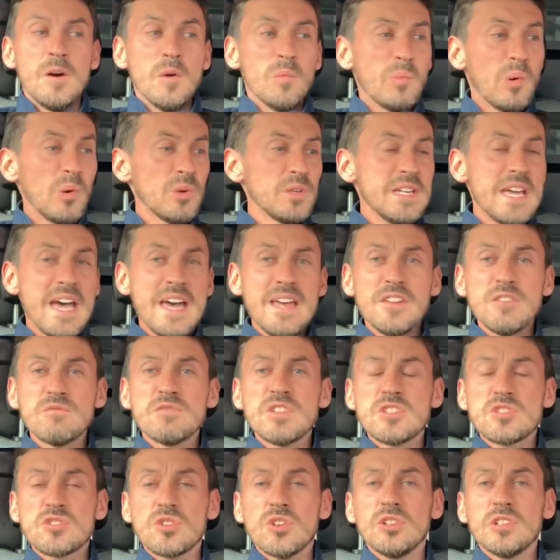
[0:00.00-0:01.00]
But yeah, the
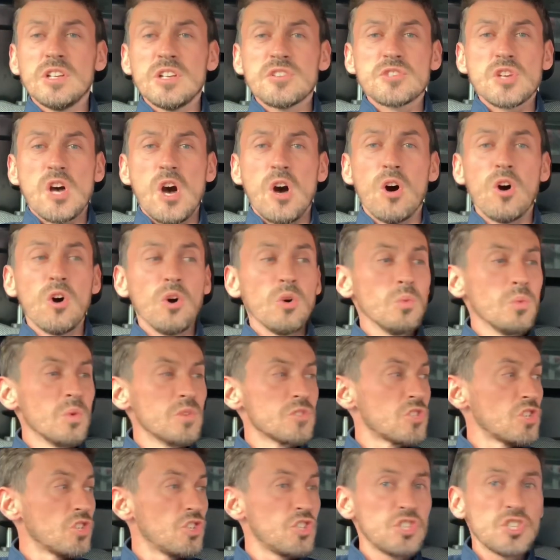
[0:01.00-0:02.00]
result as a whole
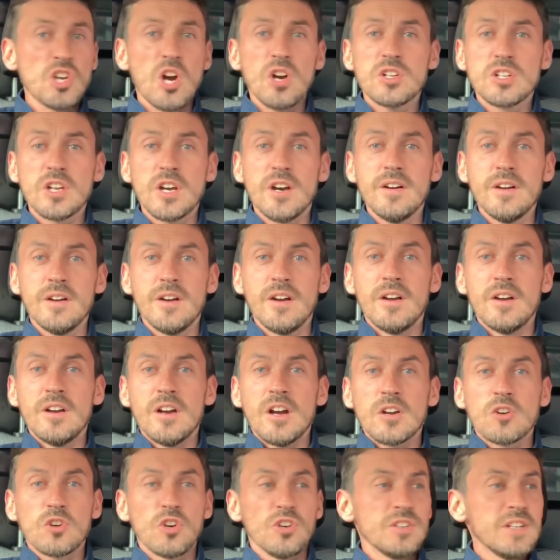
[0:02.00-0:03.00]
was a shocker.
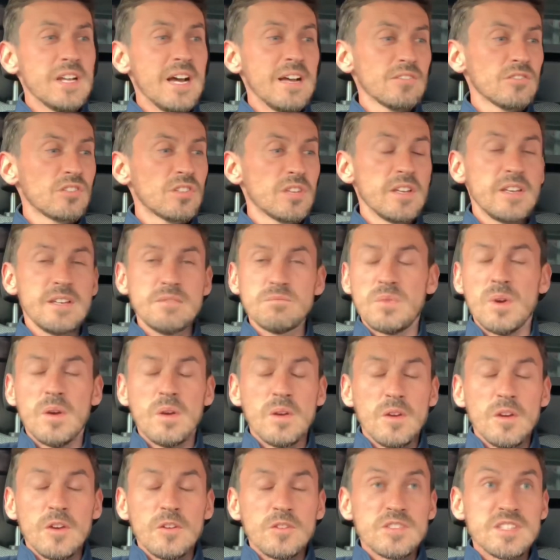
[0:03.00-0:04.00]
Couldn't actually
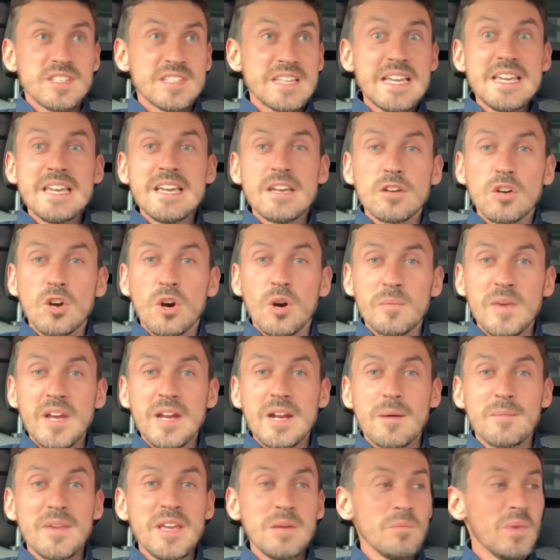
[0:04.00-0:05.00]
see it
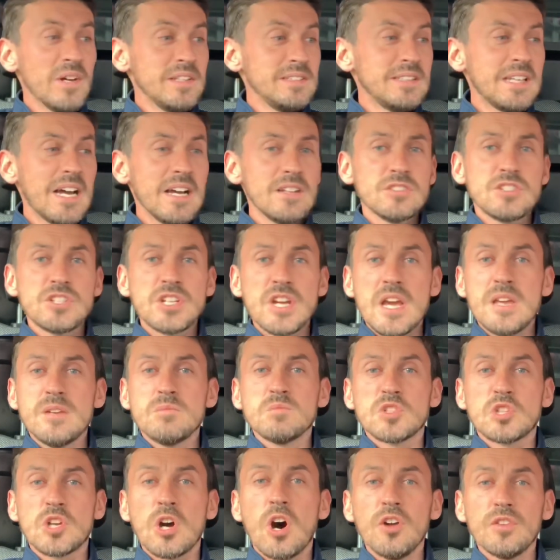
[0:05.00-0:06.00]
coming. I mean, when Dan
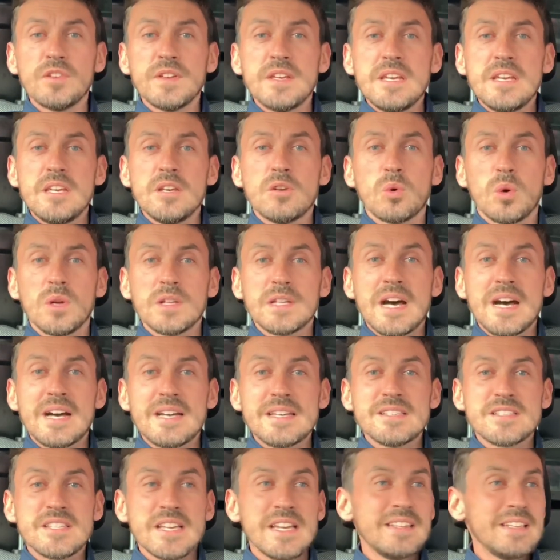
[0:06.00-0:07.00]
James got the
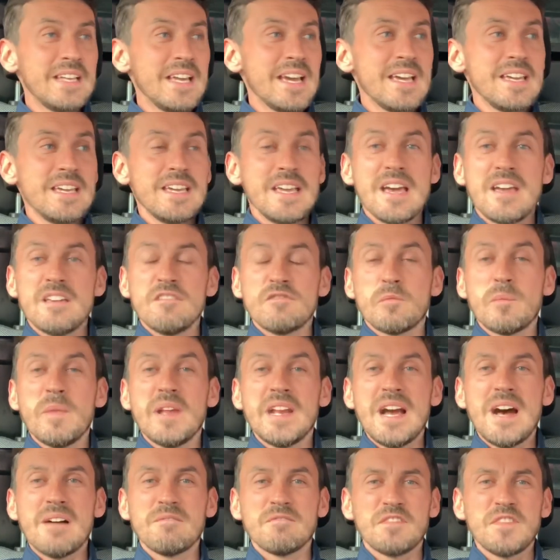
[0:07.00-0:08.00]
equaliser in the 88th
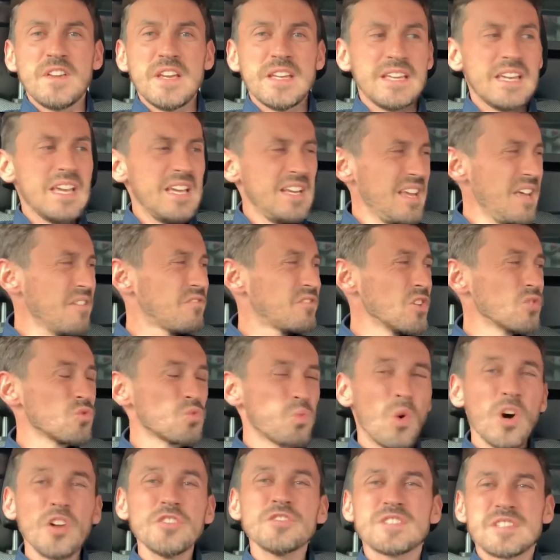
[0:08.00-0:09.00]
minute, I'm thinking, if there's
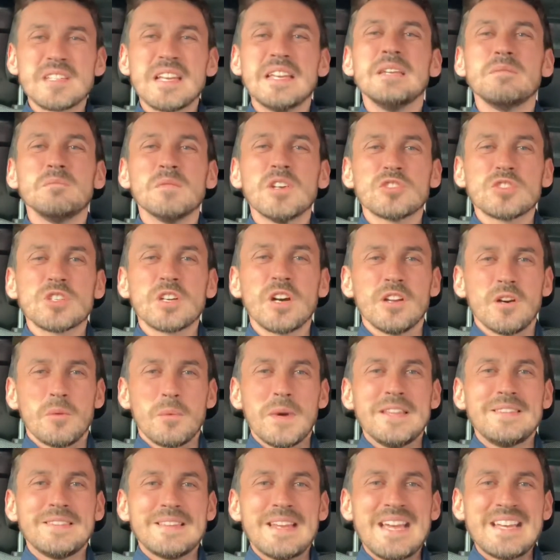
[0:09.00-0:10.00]
one team that's going to
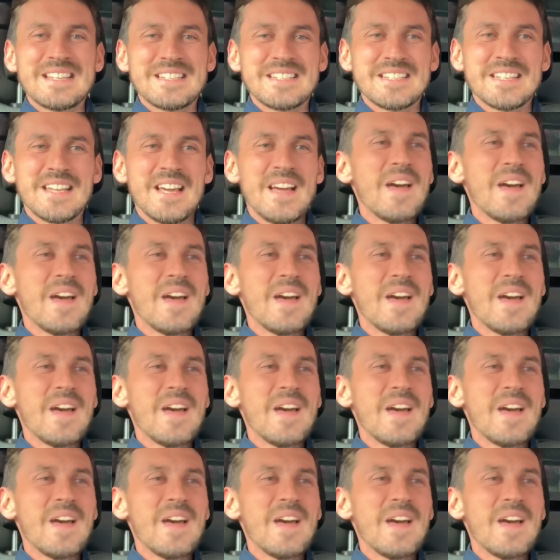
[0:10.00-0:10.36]
win this,